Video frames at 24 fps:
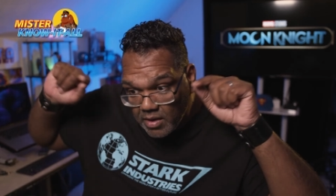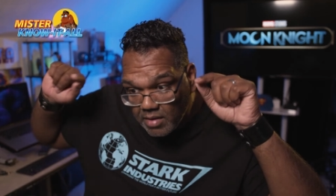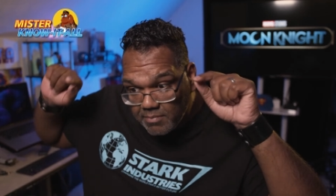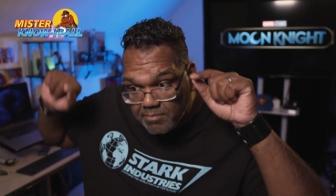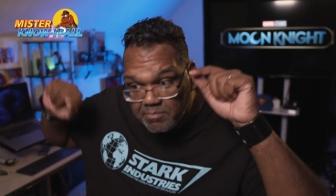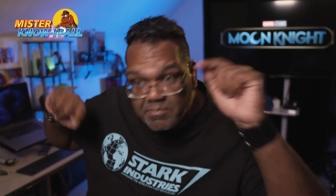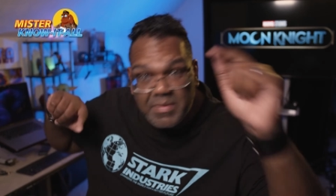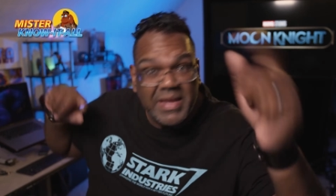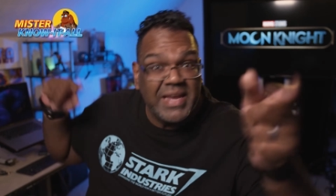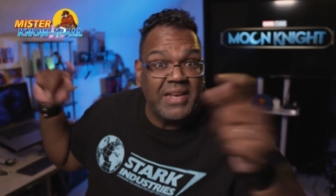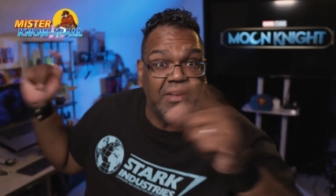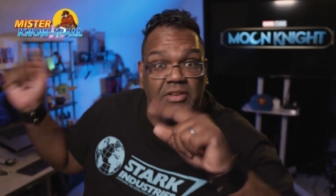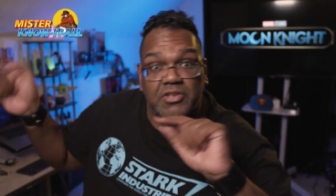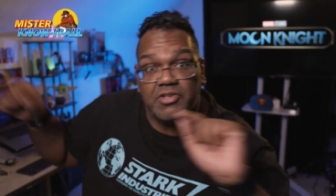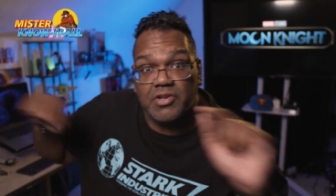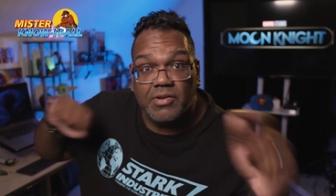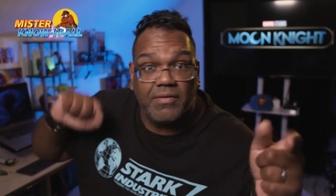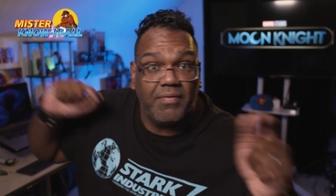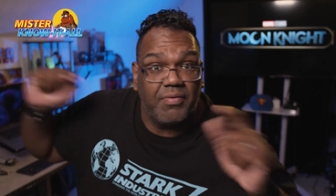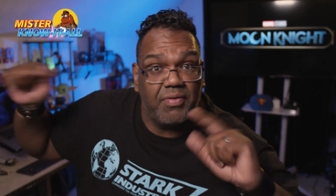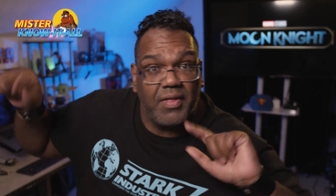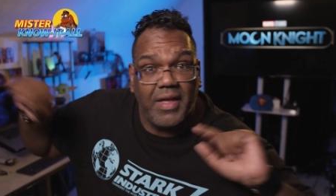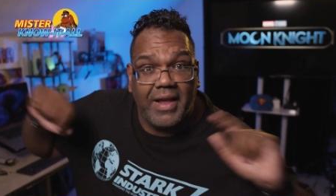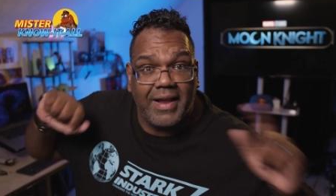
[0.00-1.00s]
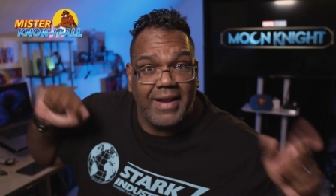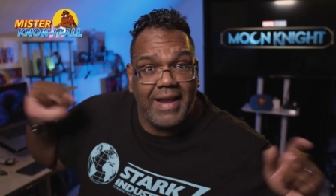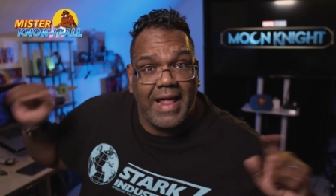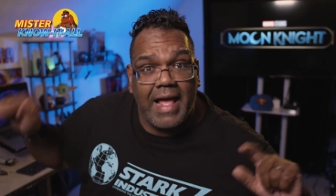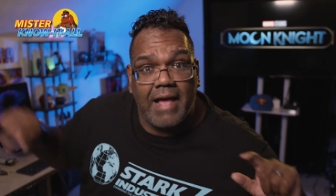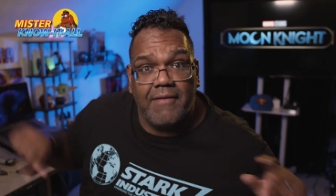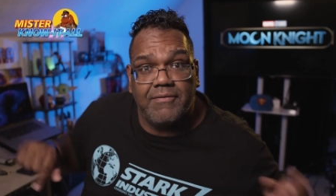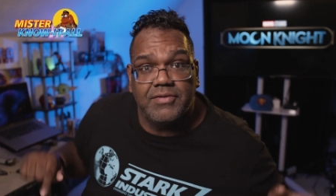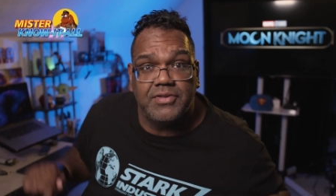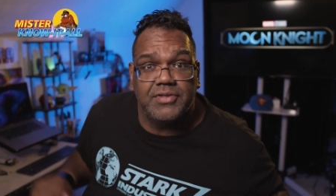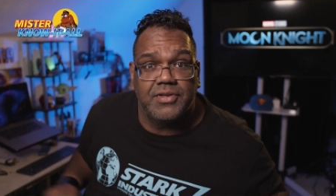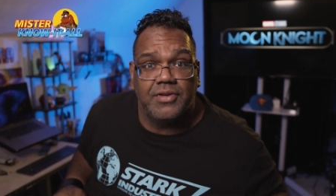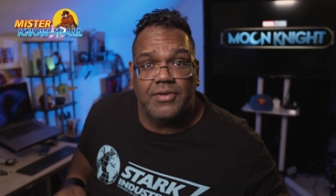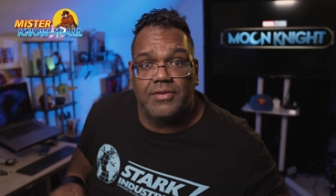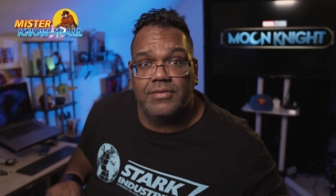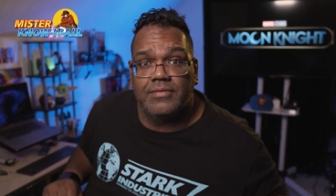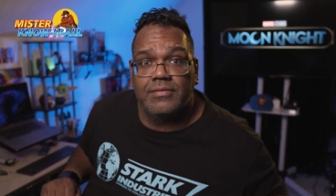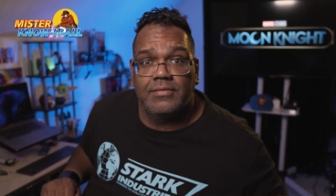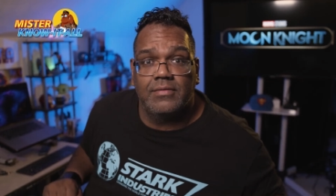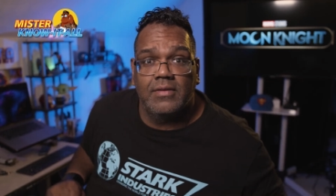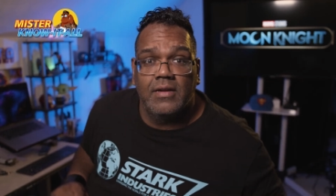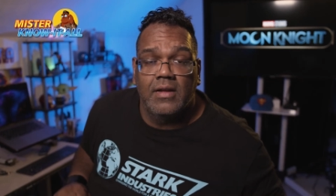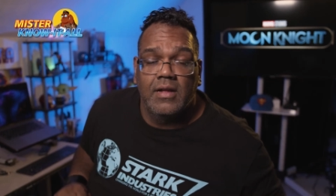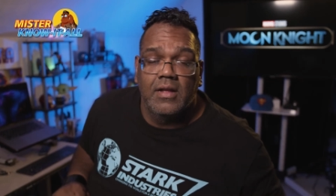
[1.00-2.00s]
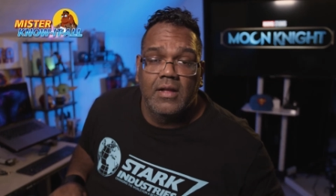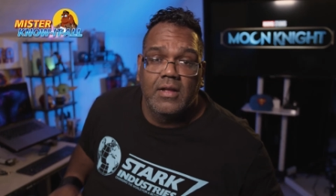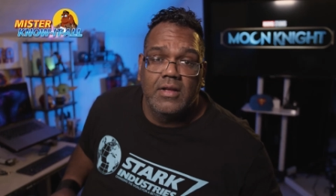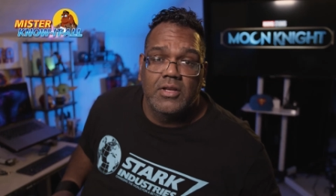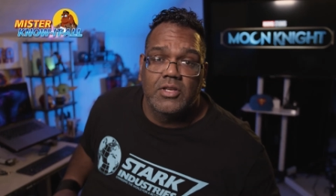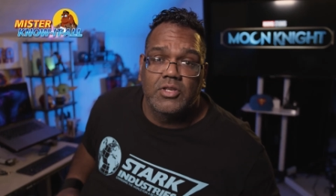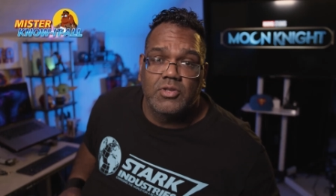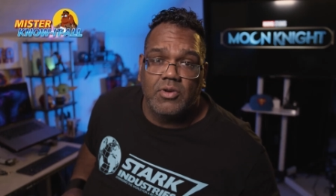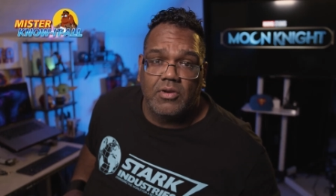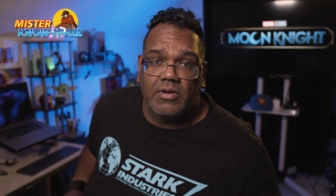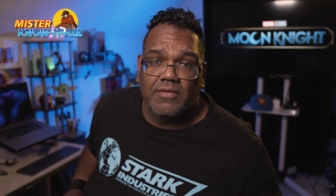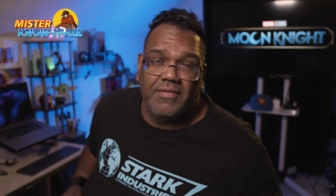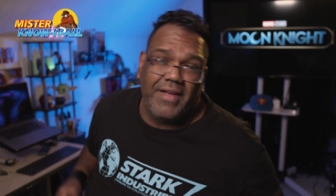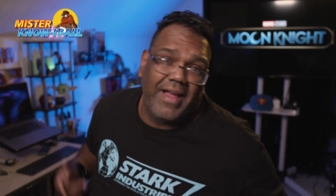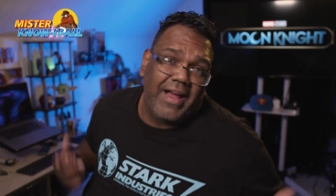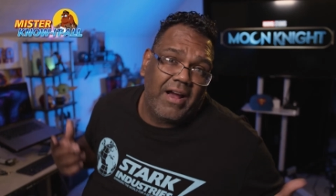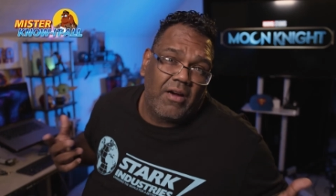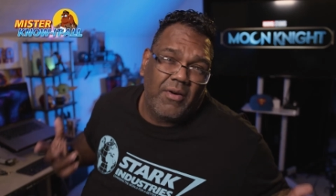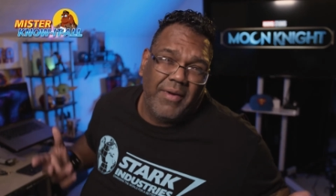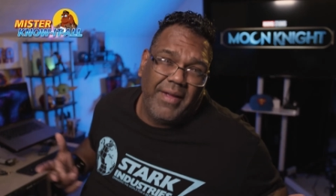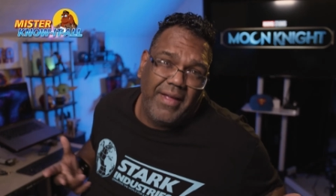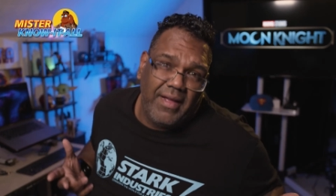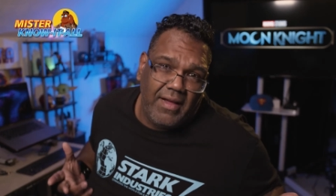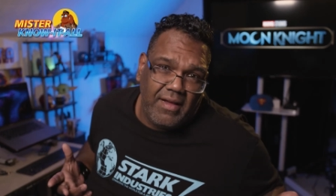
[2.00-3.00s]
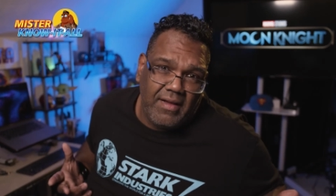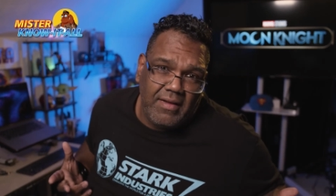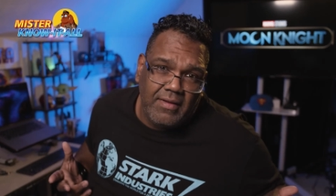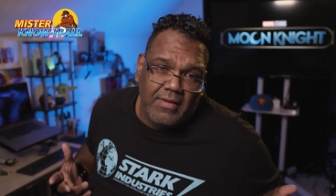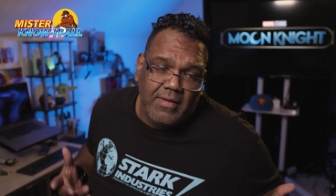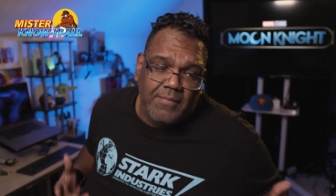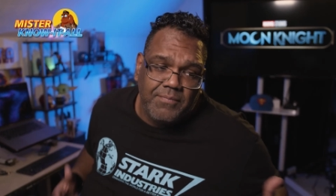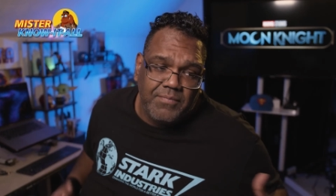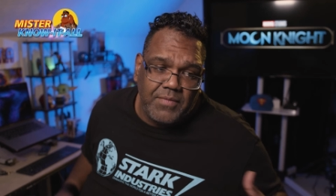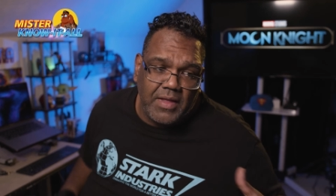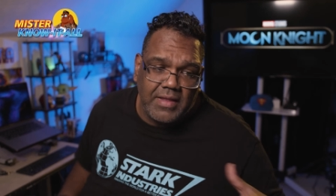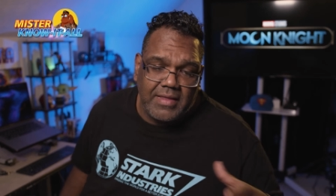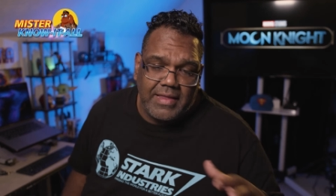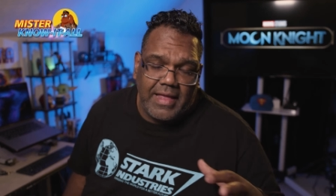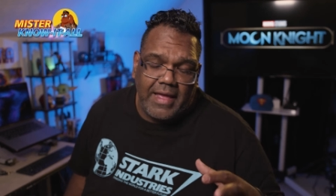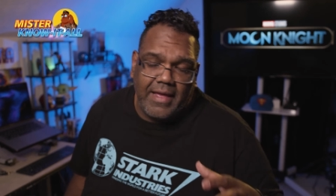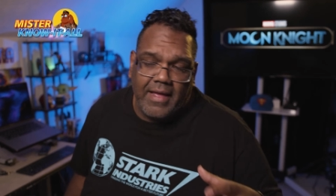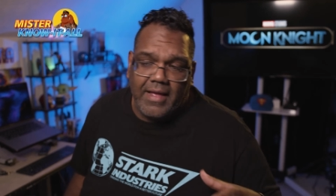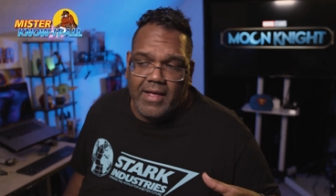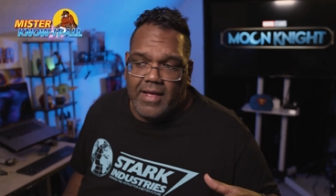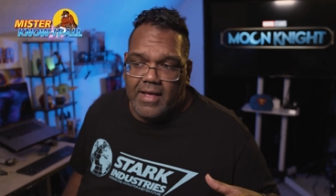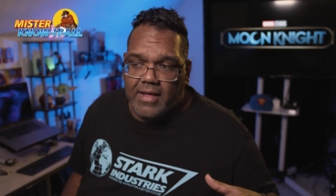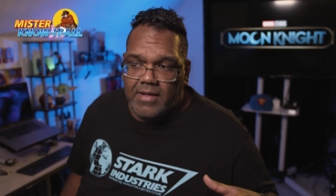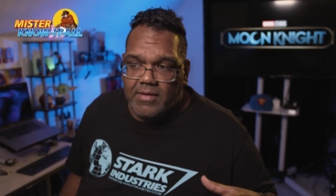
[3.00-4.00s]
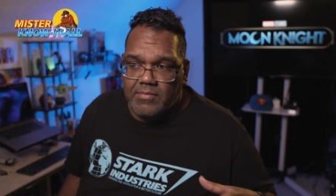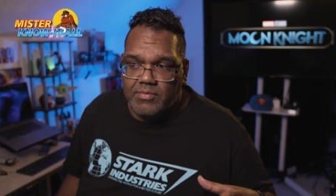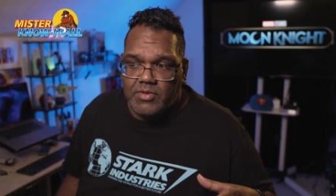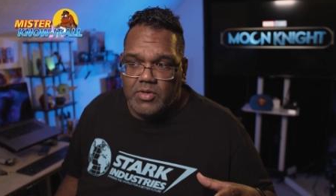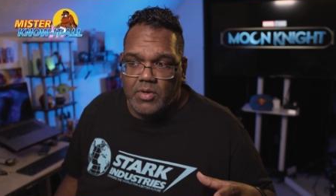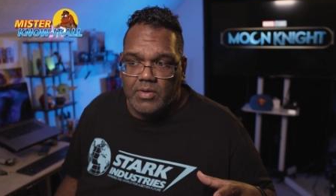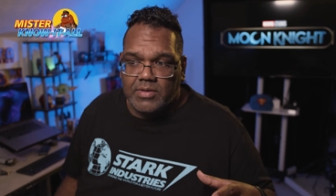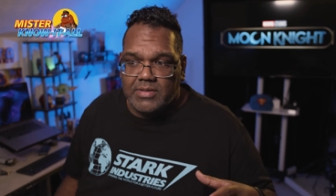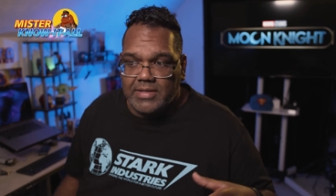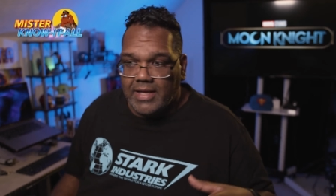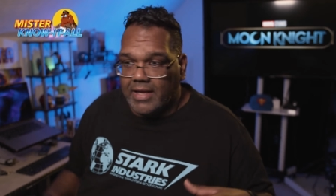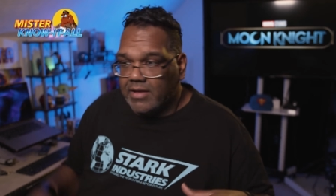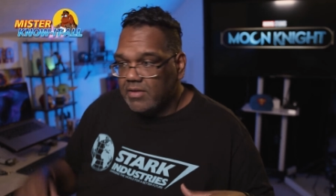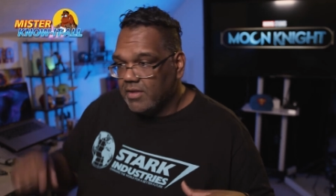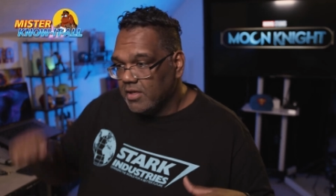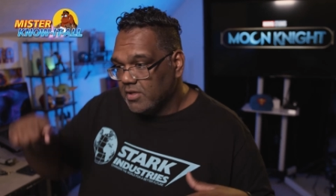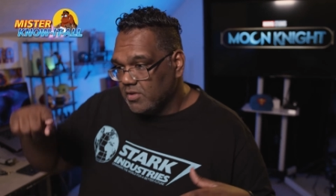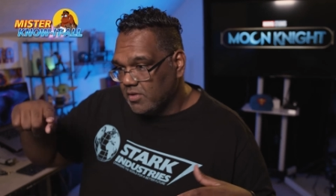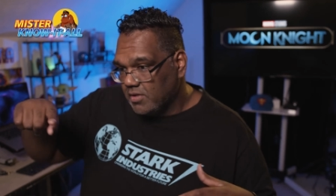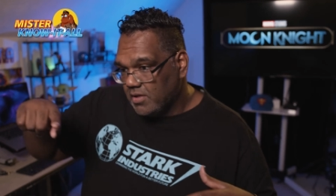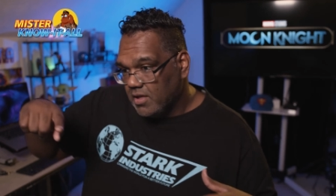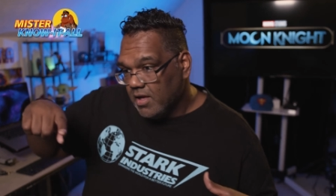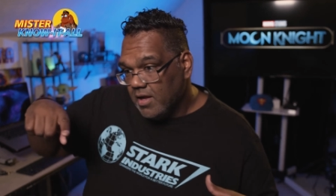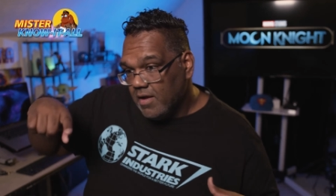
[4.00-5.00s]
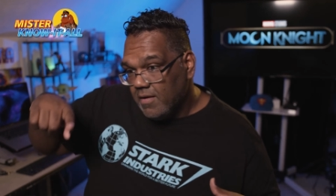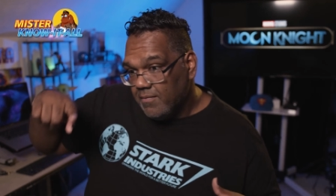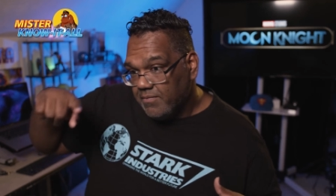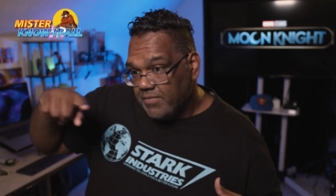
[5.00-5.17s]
mean a certain thing and have a certain sort of area that they, so it's like this